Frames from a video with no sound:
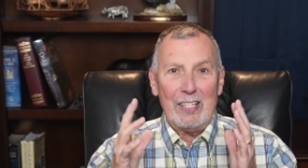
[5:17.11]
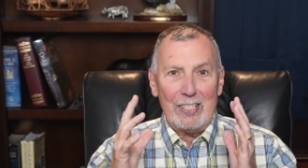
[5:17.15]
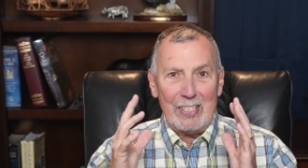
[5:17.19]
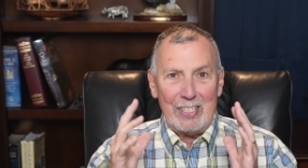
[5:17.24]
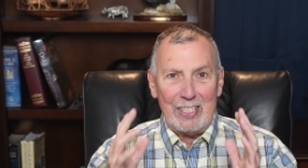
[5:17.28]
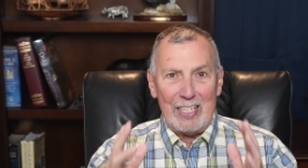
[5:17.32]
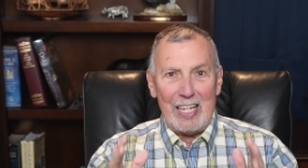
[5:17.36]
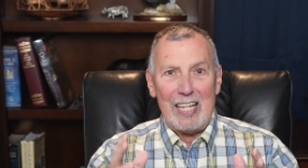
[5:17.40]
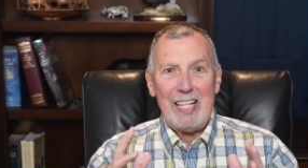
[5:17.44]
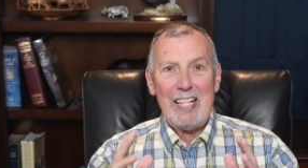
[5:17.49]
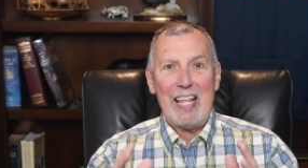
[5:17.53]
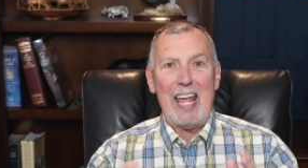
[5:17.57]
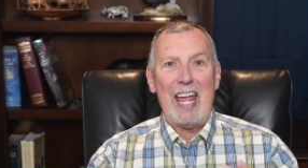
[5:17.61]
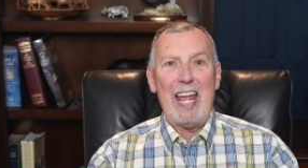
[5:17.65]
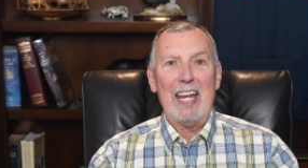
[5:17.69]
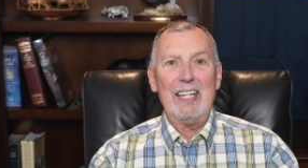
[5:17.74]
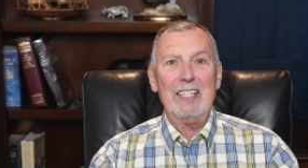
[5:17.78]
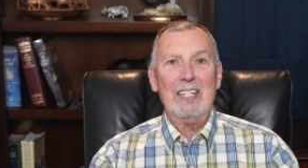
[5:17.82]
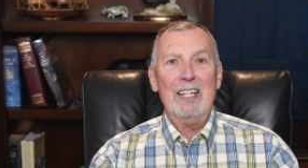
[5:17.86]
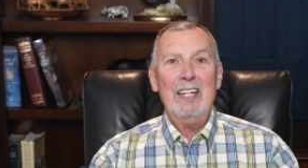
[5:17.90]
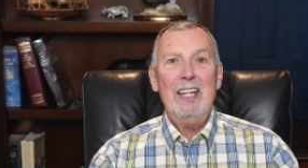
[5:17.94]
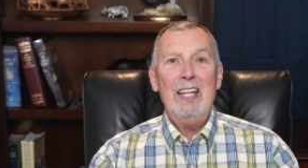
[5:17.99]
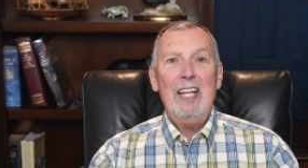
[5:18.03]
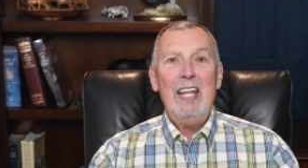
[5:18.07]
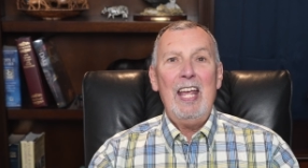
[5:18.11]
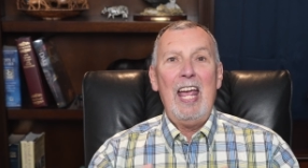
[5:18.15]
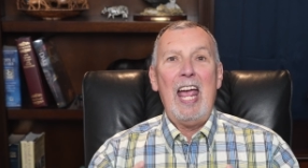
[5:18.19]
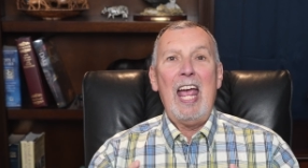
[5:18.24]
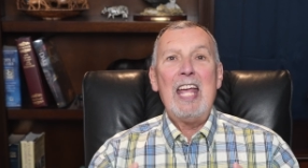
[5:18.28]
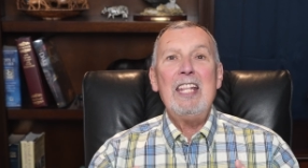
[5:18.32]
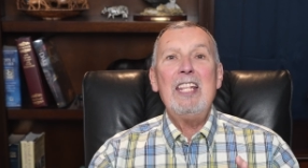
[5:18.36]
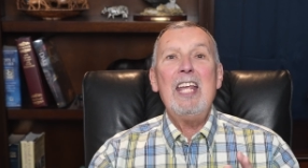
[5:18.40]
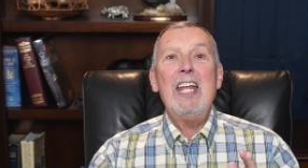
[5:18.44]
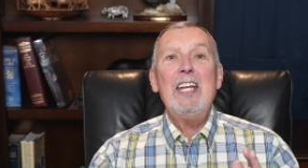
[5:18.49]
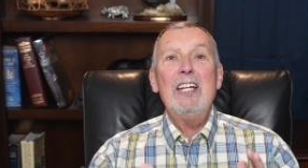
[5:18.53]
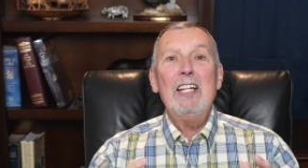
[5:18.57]
See that
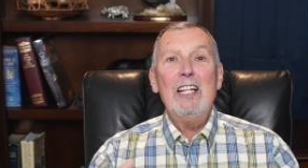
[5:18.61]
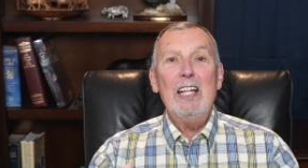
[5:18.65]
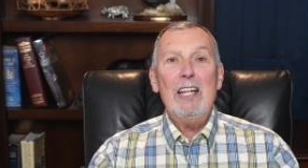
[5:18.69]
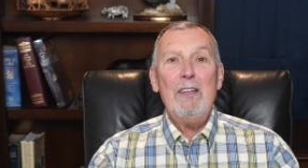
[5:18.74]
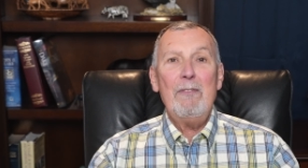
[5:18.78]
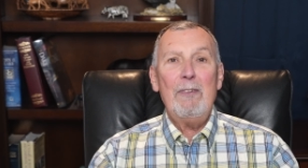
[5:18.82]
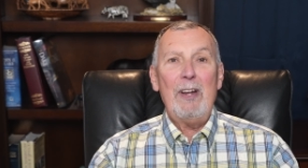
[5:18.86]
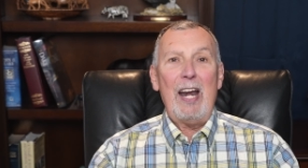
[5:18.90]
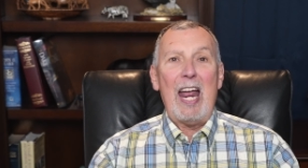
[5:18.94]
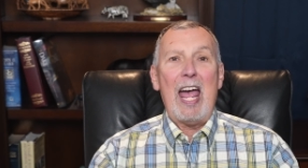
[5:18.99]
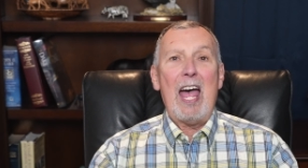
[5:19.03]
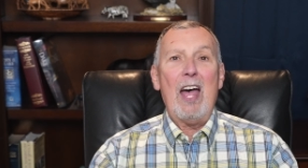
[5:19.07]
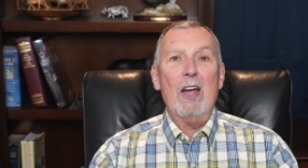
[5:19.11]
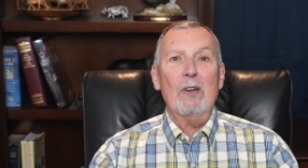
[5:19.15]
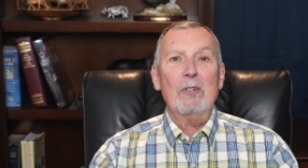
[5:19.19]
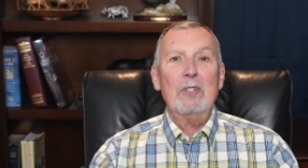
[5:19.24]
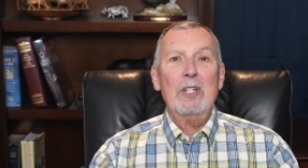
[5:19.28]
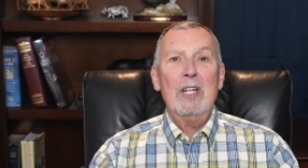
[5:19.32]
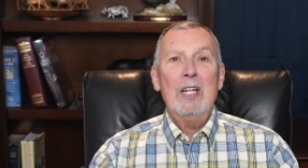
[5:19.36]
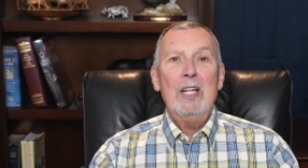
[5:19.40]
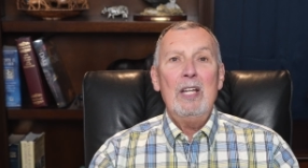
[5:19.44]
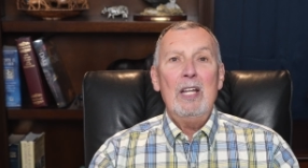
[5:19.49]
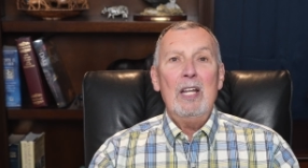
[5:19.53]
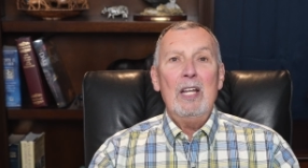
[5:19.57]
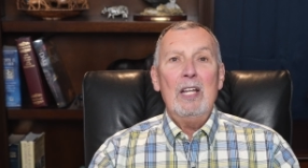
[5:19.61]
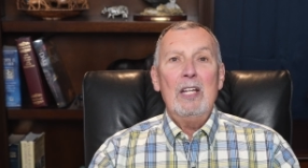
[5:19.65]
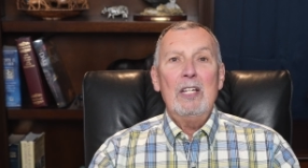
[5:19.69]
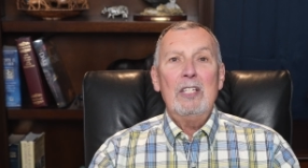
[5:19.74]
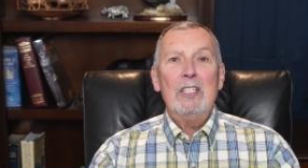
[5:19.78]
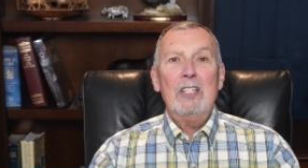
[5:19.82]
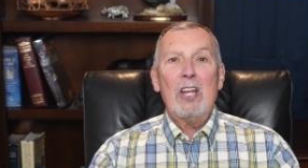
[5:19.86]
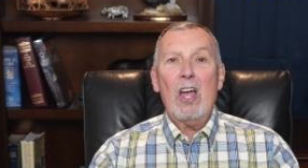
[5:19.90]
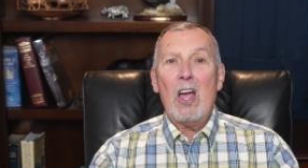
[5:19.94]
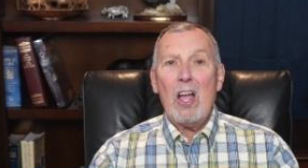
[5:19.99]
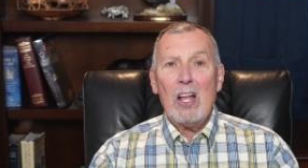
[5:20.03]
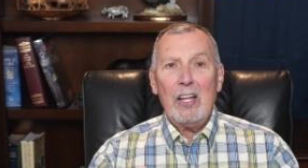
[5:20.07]
and then live it out
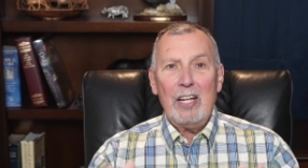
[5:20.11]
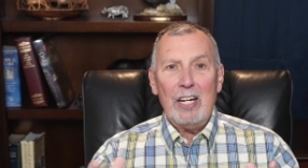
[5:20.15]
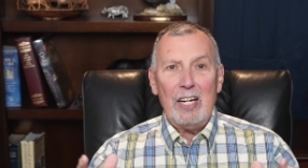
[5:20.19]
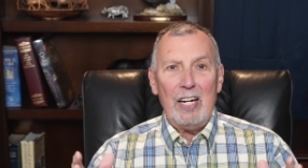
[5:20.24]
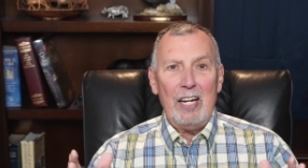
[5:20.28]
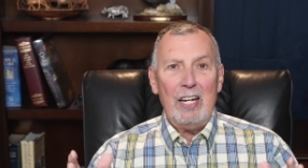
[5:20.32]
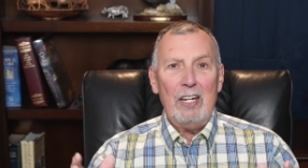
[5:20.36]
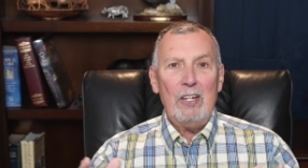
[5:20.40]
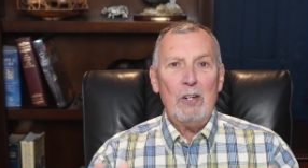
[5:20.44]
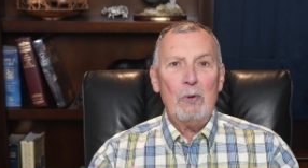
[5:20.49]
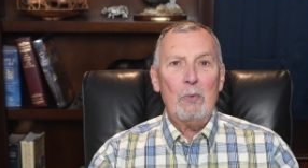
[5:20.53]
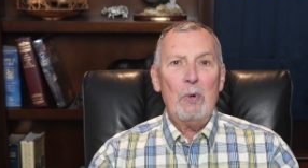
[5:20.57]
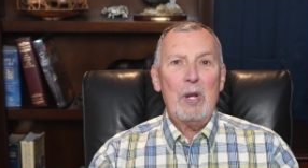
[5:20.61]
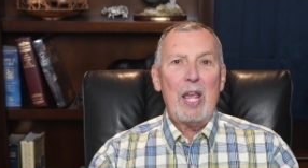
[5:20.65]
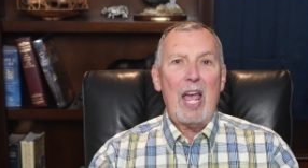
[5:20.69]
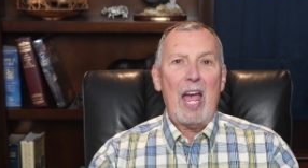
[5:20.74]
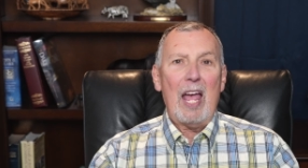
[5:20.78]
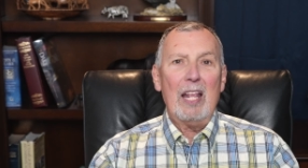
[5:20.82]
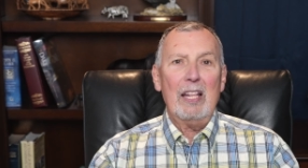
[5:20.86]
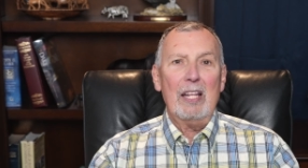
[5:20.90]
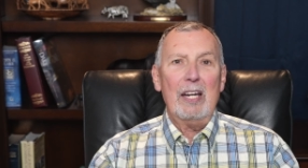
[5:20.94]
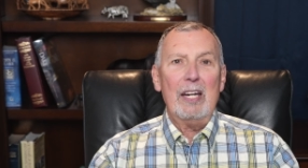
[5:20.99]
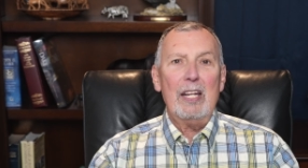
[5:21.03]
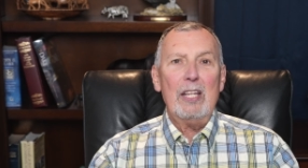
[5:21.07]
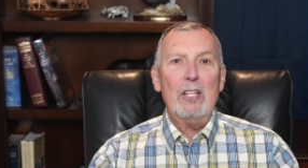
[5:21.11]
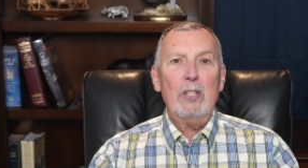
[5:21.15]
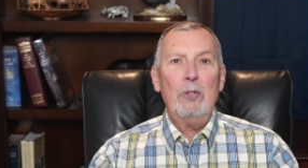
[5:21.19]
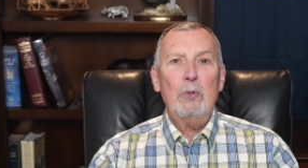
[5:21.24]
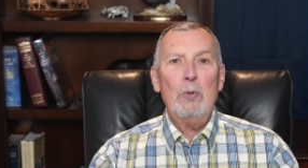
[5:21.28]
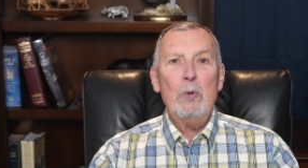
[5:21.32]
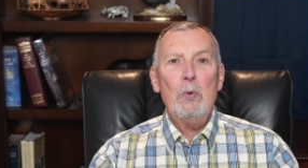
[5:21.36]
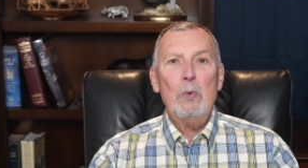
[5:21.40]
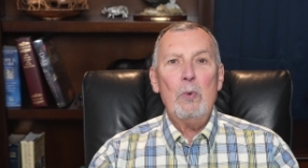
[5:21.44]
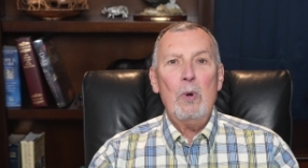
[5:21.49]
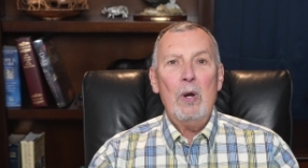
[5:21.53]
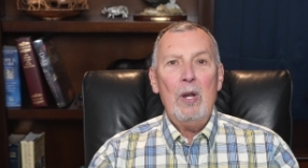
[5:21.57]
pocket into reality
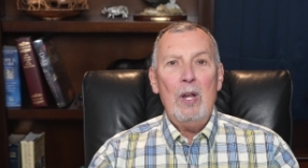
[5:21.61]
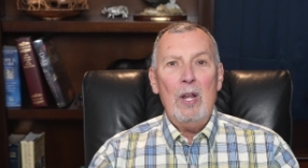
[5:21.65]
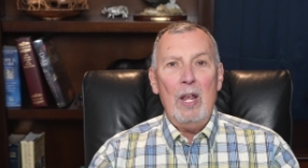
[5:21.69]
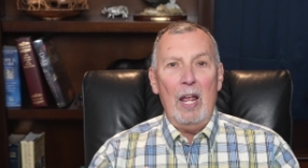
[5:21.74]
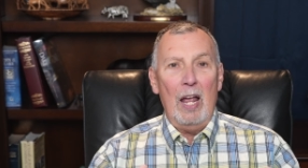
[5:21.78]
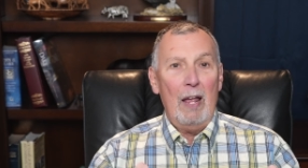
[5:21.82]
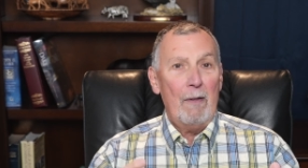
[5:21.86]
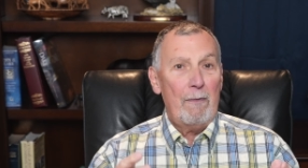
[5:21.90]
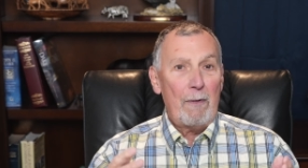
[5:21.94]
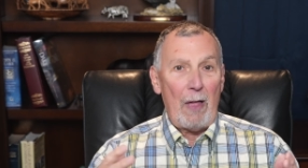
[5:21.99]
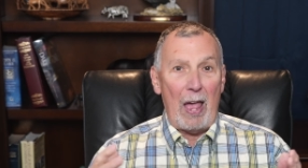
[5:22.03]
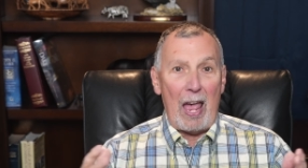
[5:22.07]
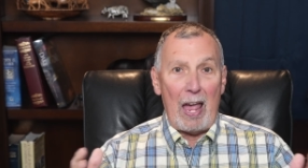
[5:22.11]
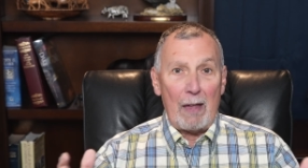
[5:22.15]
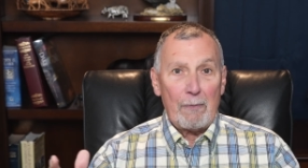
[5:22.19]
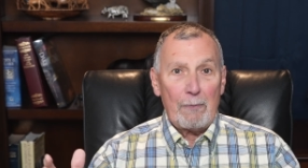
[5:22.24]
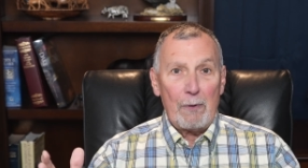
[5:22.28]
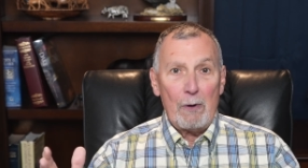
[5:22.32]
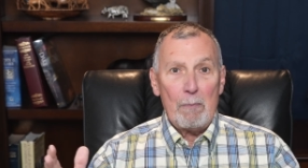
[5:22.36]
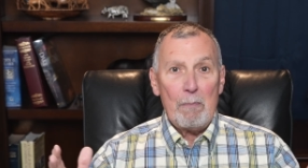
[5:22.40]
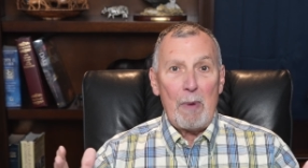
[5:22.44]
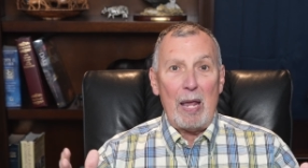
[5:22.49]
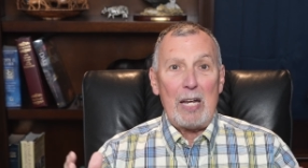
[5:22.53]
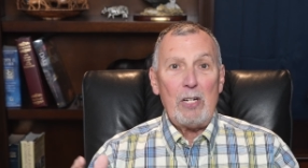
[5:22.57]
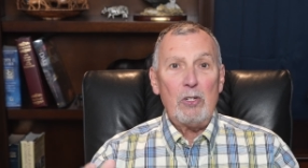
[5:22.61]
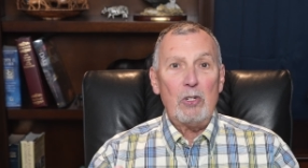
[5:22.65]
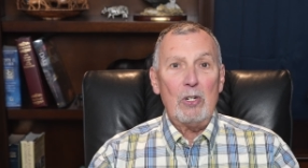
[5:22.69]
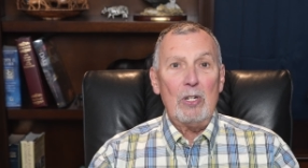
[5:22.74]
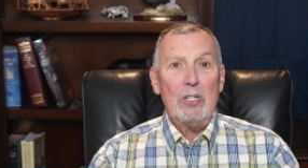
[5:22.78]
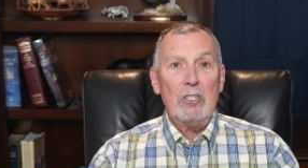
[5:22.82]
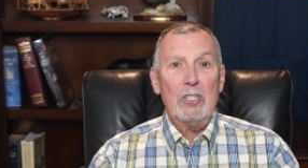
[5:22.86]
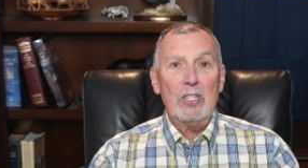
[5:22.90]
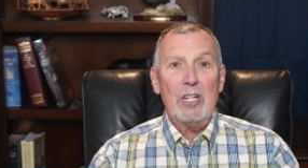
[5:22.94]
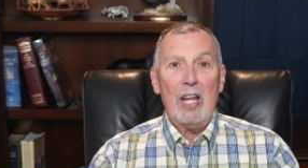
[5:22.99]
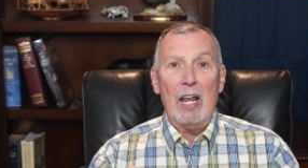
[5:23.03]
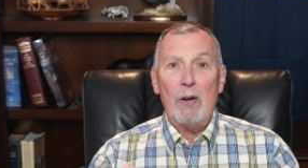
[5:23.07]
through of
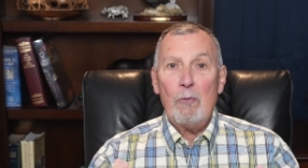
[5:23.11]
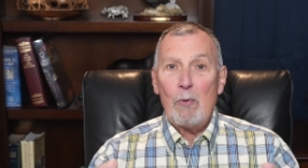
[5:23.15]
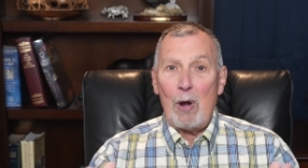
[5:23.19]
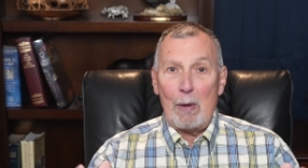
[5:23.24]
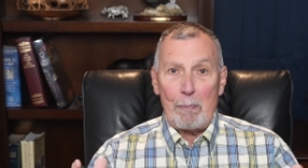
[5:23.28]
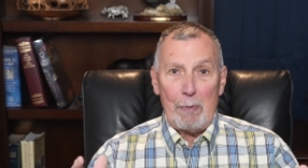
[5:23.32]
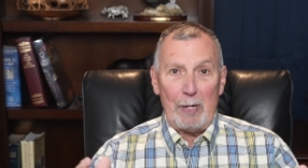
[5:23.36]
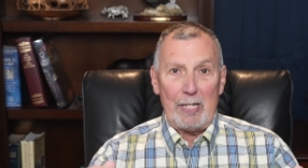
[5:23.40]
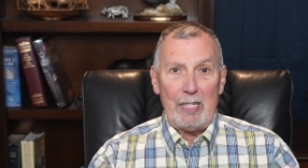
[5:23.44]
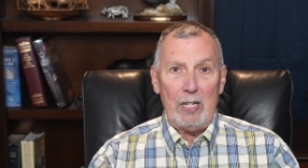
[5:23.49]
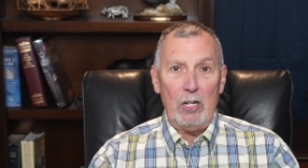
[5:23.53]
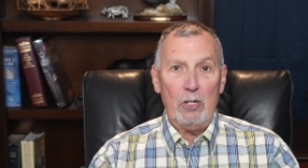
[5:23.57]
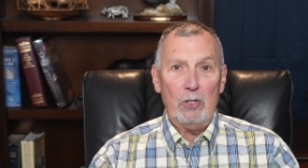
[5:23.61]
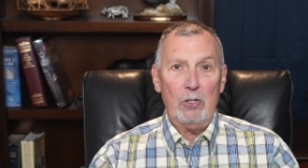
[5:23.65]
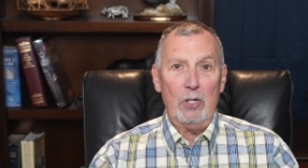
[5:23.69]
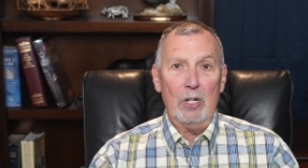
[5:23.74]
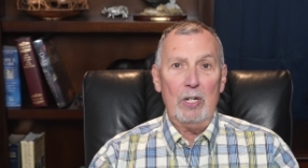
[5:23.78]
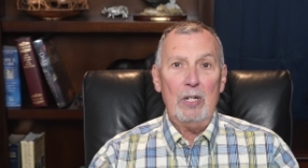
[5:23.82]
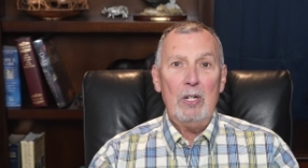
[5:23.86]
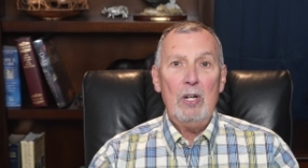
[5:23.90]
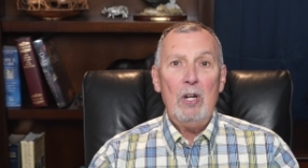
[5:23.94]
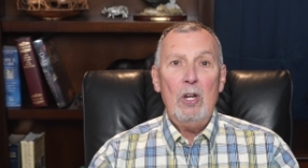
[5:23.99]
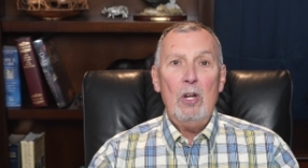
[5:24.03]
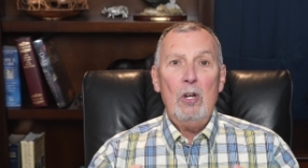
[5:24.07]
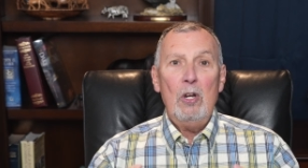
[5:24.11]
affirmations and repetition.